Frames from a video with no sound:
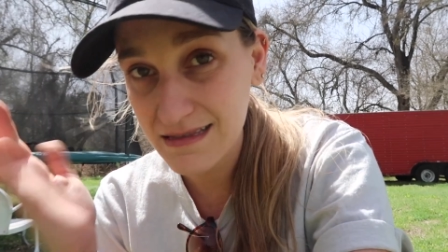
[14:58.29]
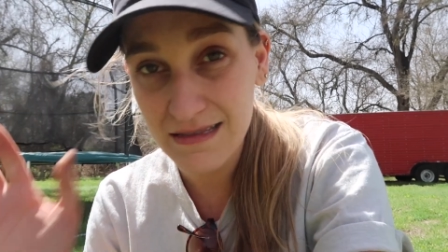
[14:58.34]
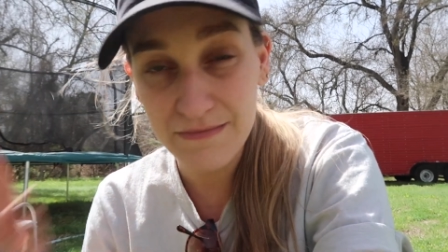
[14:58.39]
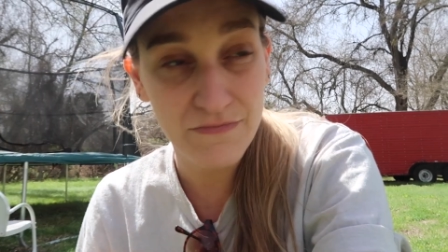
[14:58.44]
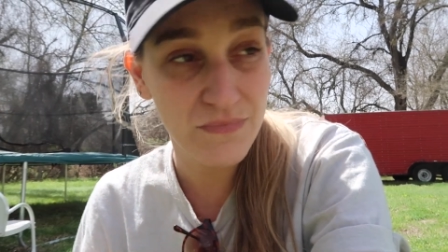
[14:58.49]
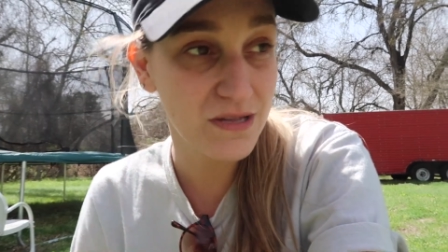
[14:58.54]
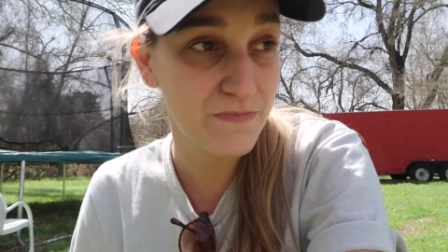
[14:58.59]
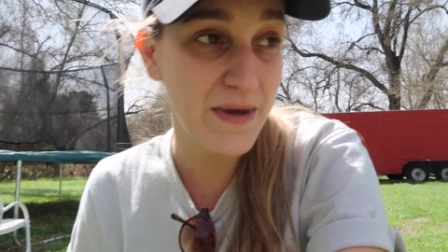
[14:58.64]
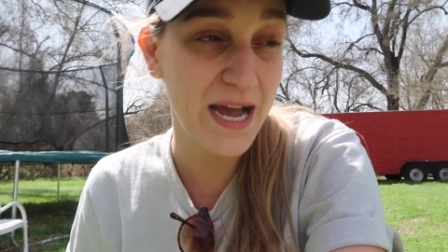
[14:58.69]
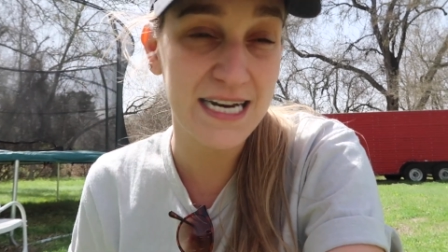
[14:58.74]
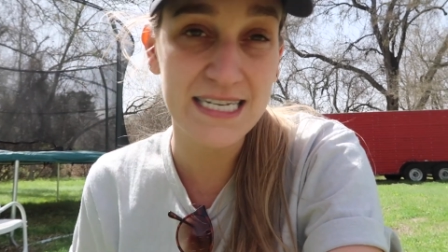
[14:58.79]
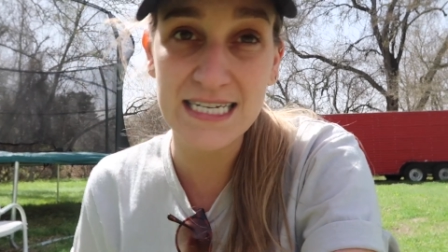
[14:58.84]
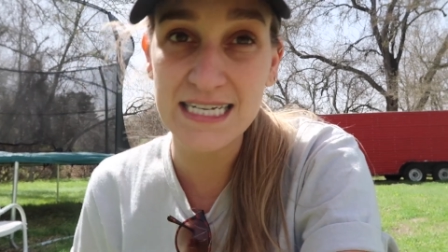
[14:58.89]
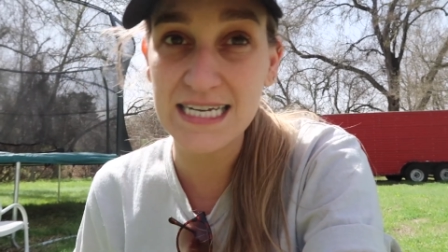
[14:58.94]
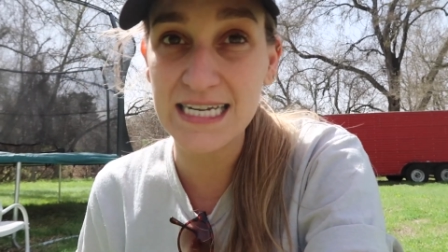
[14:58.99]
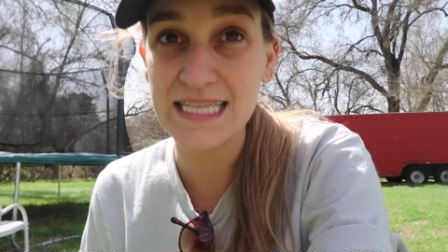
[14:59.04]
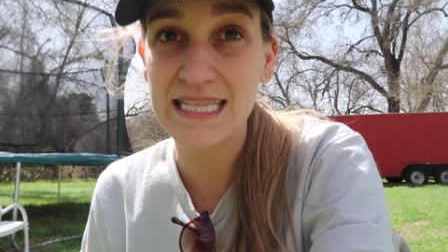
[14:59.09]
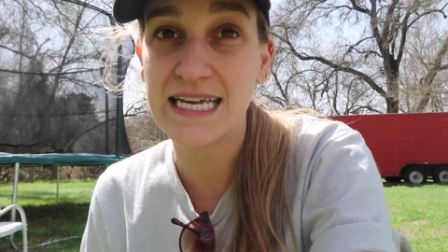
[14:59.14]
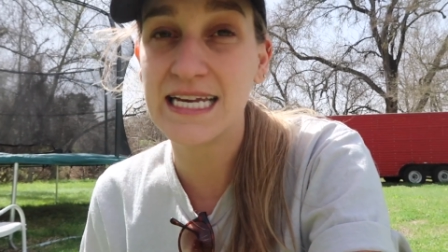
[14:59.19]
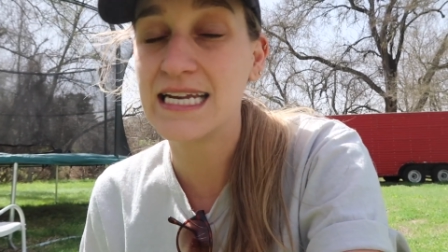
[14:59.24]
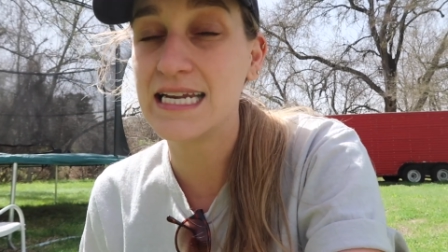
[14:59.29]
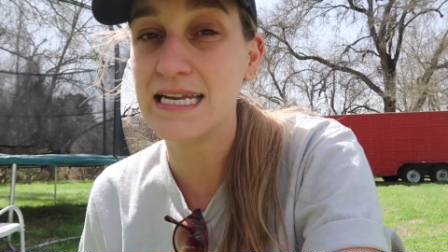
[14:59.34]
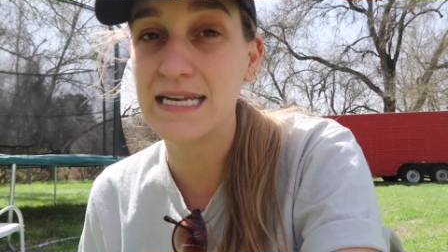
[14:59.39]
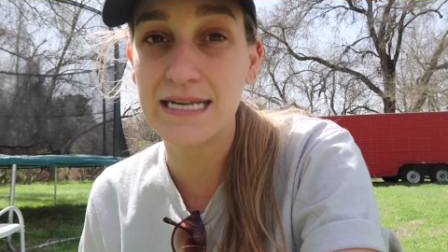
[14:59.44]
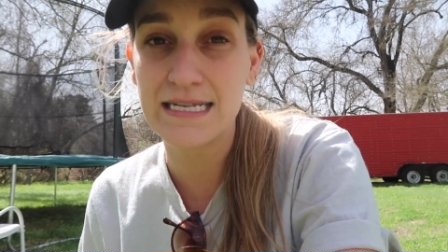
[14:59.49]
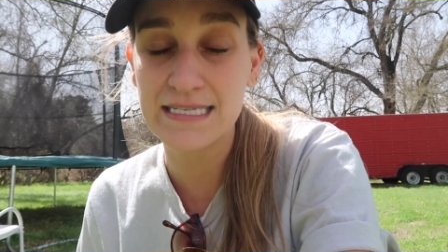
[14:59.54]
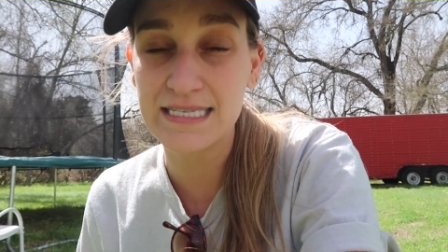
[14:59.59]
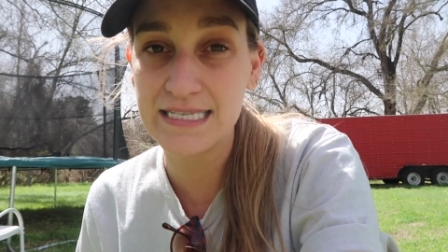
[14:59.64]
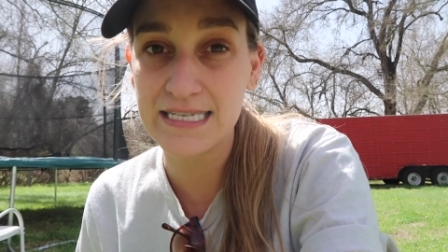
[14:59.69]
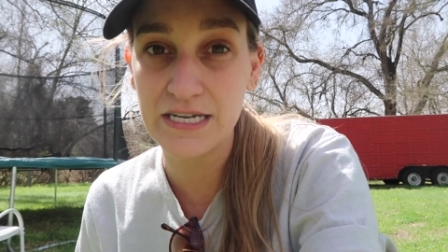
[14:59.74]
But back to Eden, they didn't
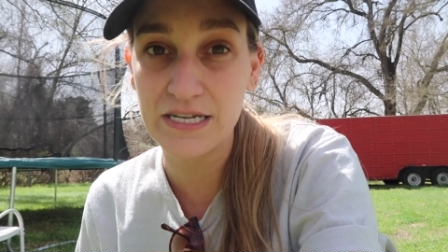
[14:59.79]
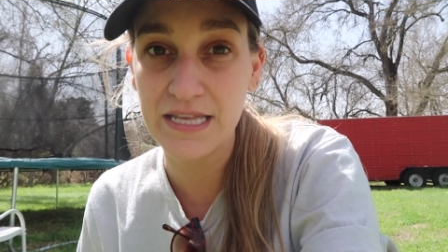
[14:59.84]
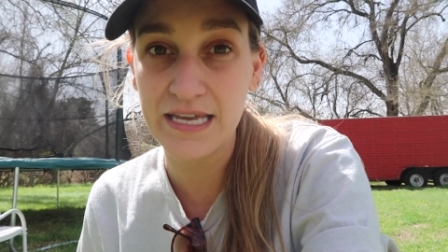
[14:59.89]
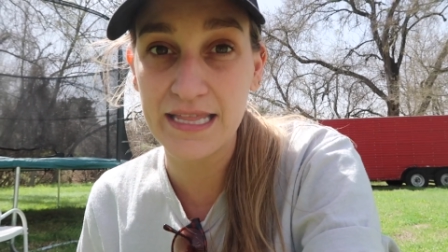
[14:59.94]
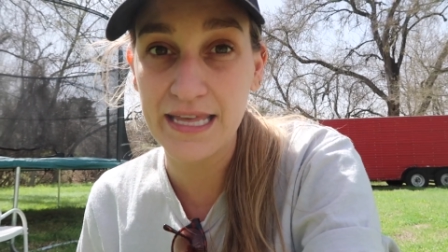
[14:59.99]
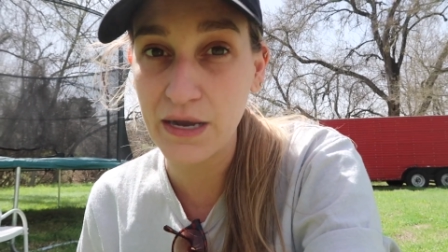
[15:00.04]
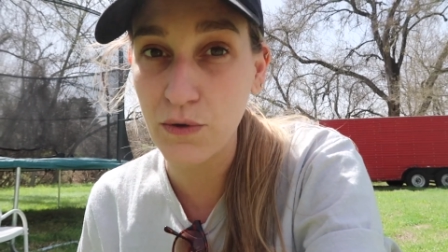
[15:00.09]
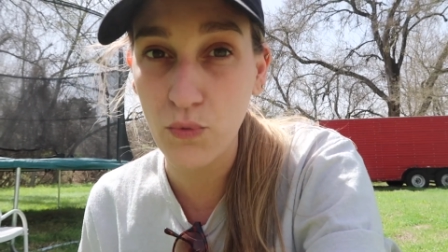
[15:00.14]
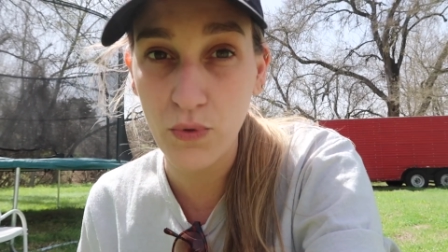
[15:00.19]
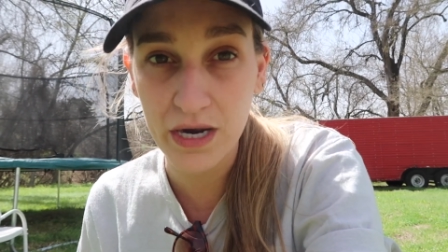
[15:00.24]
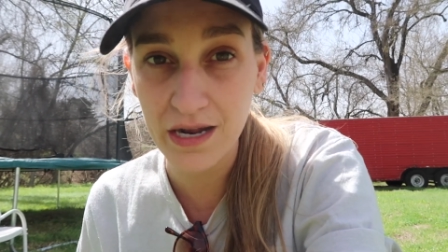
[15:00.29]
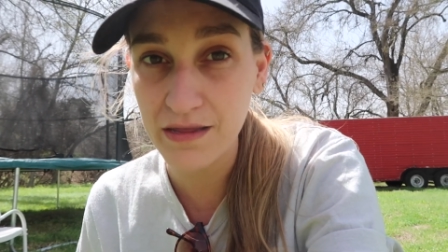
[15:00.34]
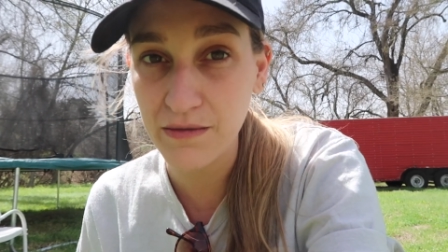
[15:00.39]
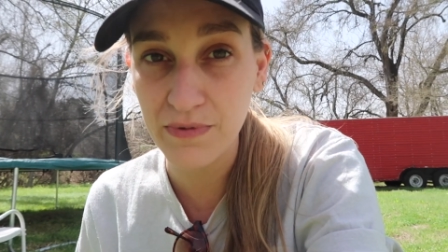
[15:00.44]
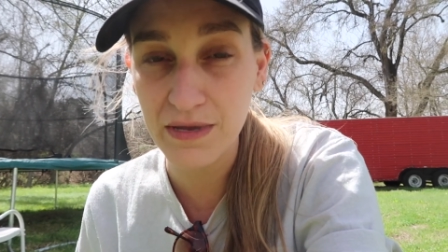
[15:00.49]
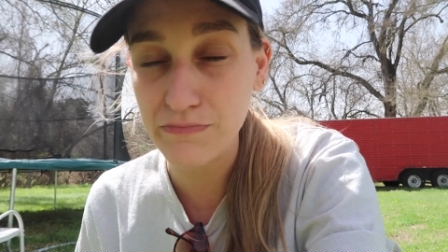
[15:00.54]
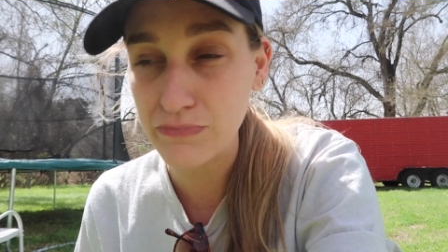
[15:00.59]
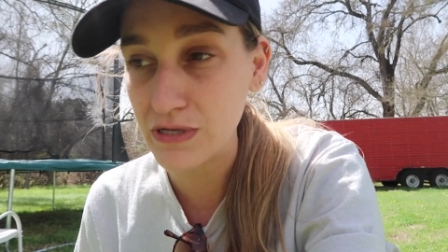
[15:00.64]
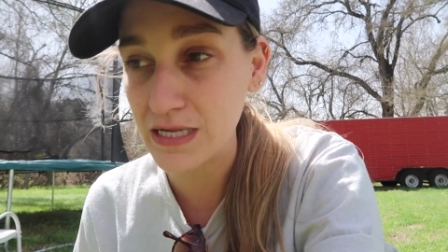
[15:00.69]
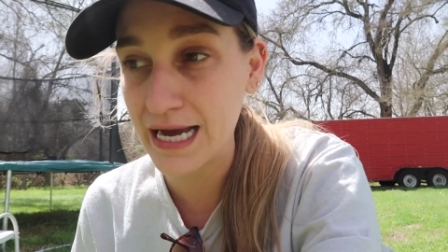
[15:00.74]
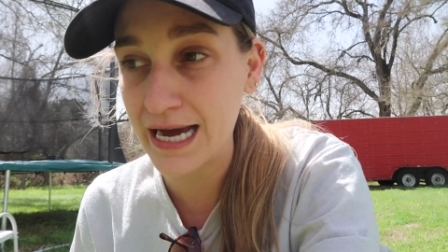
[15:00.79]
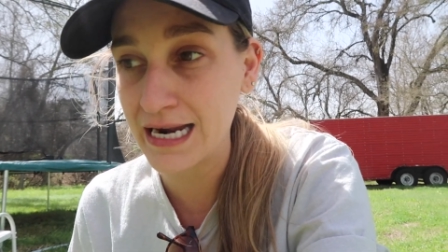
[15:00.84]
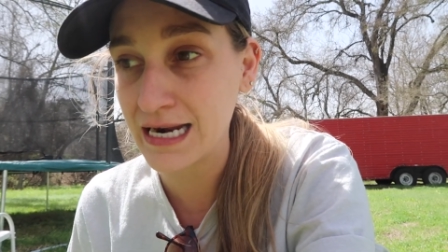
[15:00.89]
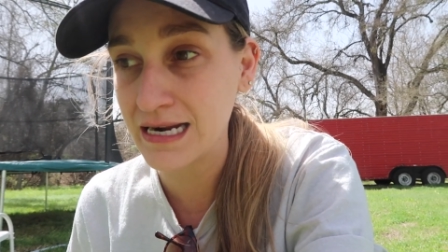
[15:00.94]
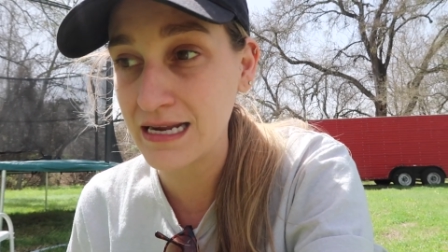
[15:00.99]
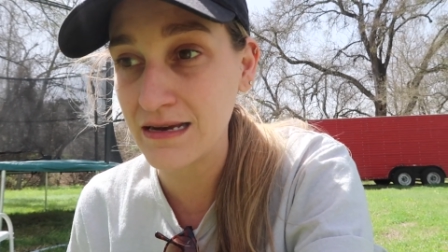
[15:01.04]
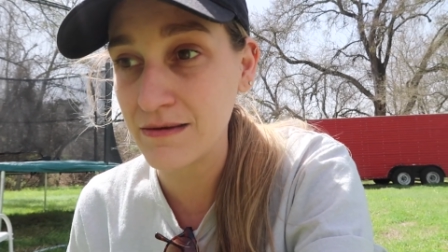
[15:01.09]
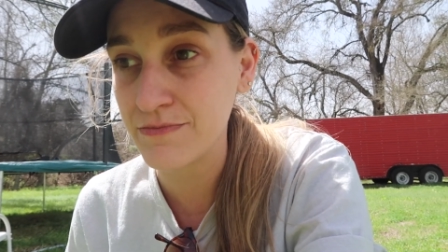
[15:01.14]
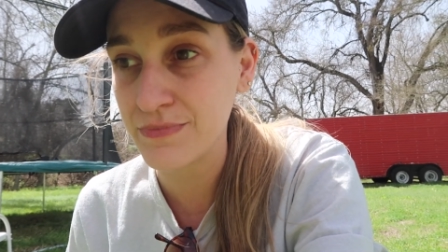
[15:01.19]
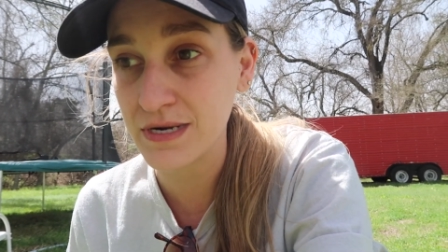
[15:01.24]
necessarily, like one of the people
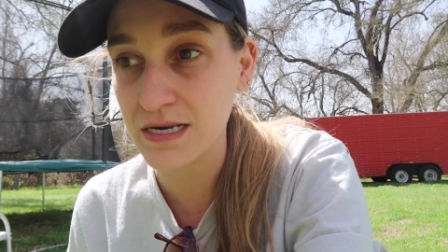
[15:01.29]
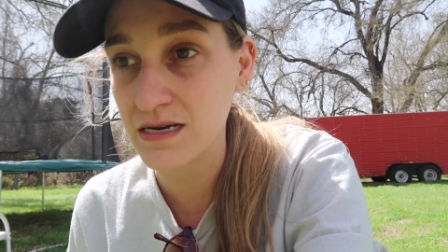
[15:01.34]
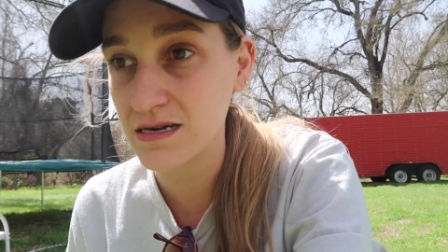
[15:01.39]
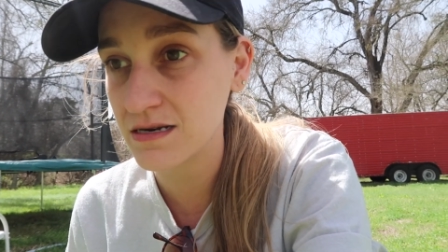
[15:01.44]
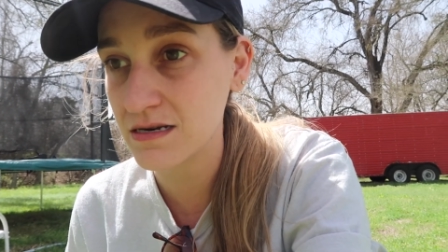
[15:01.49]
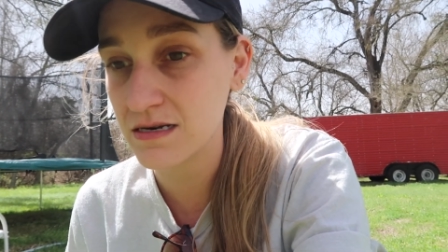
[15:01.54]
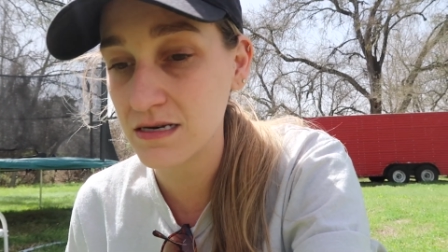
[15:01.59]
added it, but